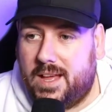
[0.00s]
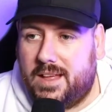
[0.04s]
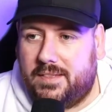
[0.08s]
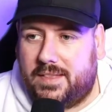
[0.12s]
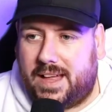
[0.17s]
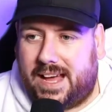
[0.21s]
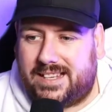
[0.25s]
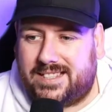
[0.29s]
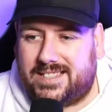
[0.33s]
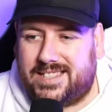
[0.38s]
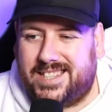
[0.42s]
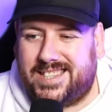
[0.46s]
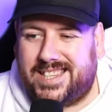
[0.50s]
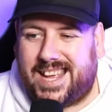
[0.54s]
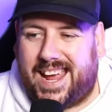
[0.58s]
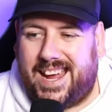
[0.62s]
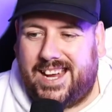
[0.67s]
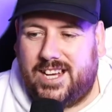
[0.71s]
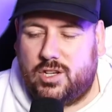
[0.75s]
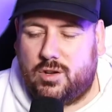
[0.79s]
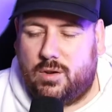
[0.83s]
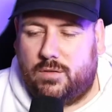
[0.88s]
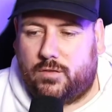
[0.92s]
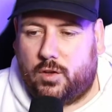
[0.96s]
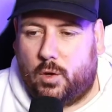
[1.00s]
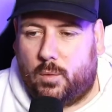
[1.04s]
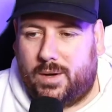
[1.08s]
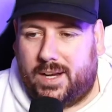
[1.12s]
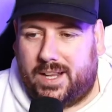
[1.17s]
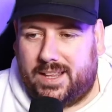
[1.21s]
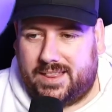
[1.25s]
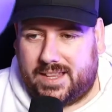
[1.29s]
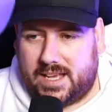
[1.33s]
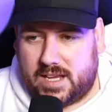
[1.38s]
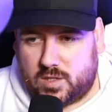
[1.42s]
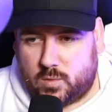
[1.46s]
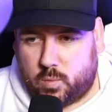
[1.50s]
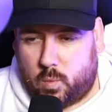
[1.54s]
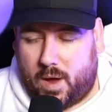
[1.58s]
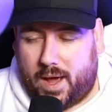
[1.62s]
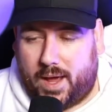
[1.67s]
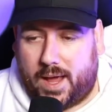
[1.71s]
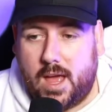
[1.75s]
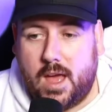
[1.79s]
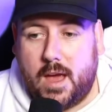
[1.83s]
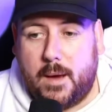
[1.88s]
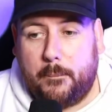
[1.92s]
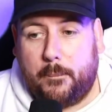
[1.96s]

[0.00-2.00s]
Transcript: That's the danger of doing it this way.